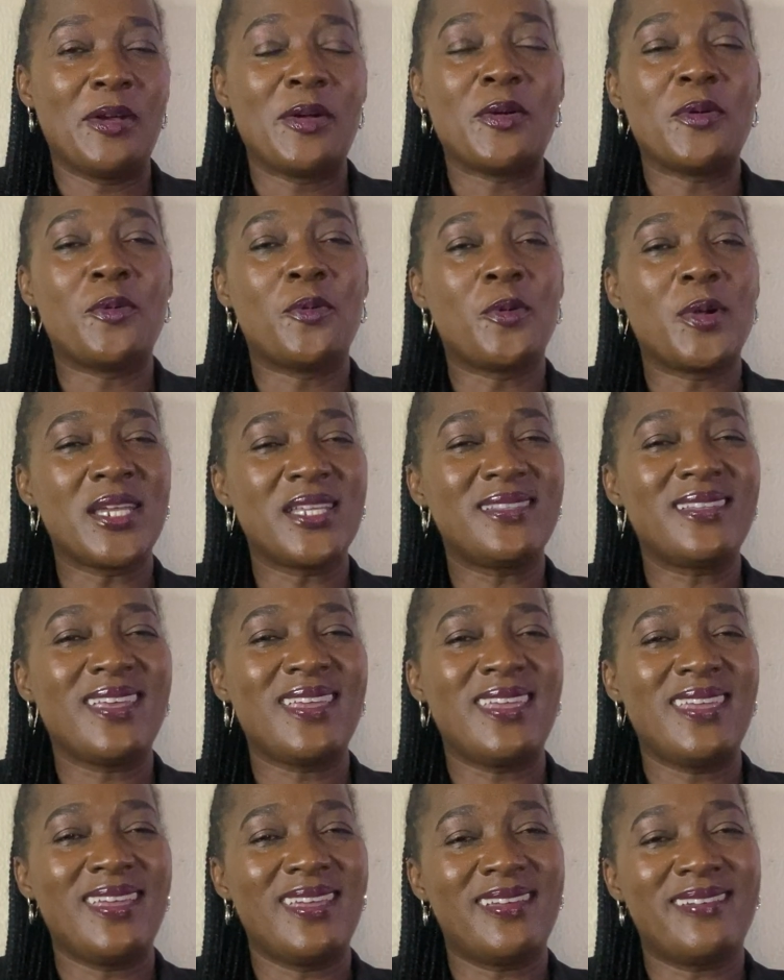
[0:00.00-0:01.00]
with the
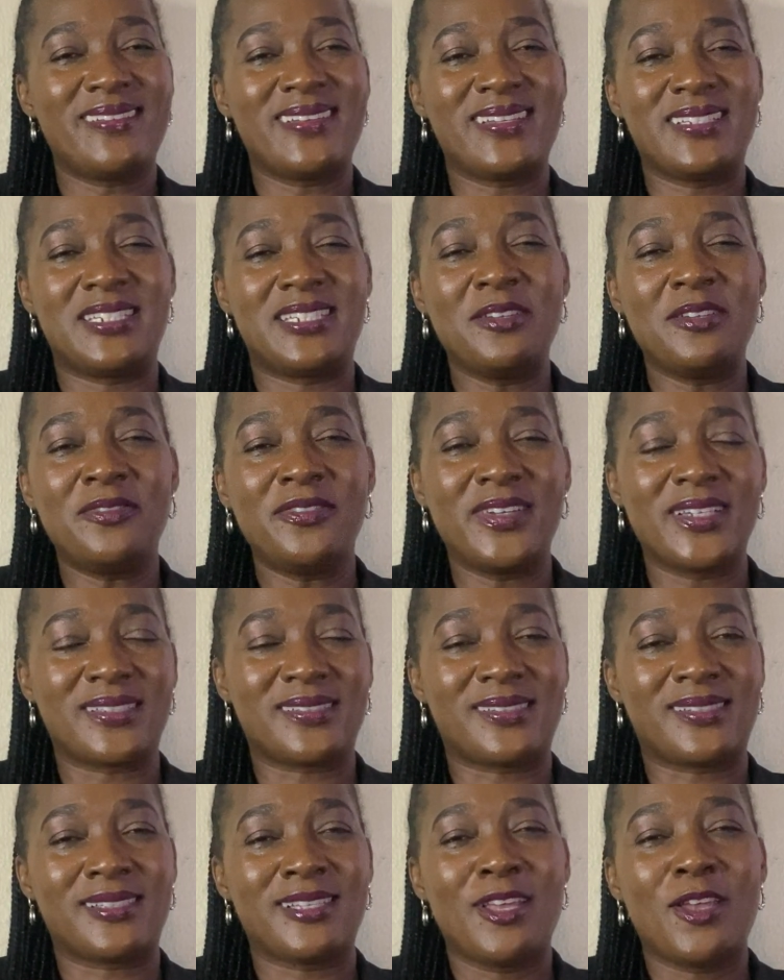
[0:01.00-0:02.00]
hearing
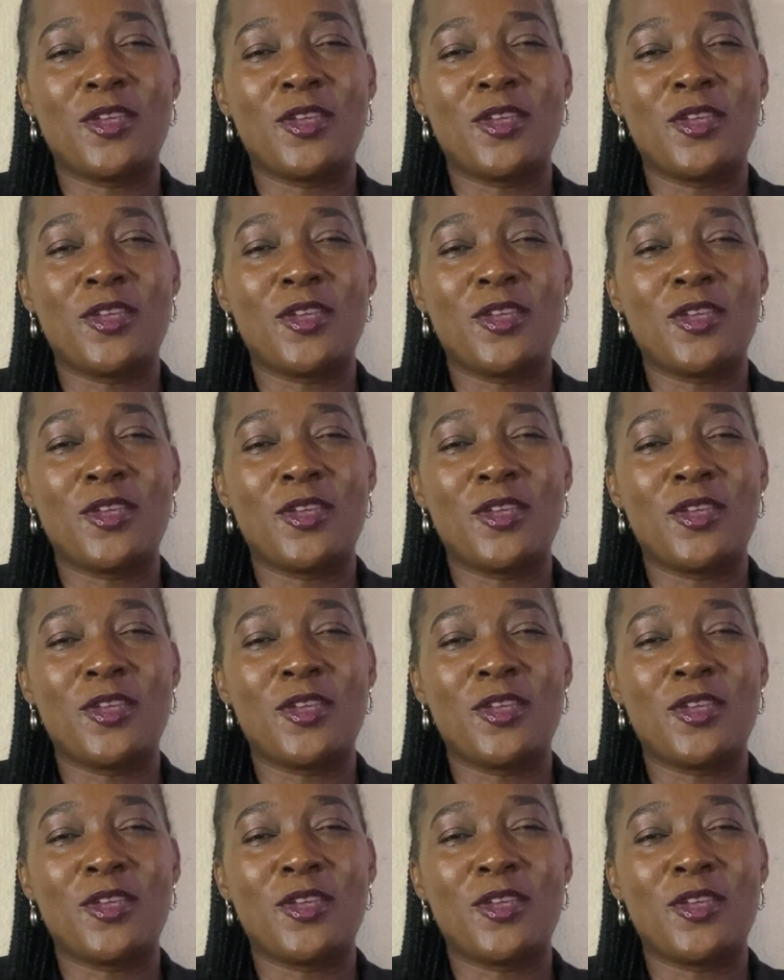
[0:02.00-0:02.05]
defects,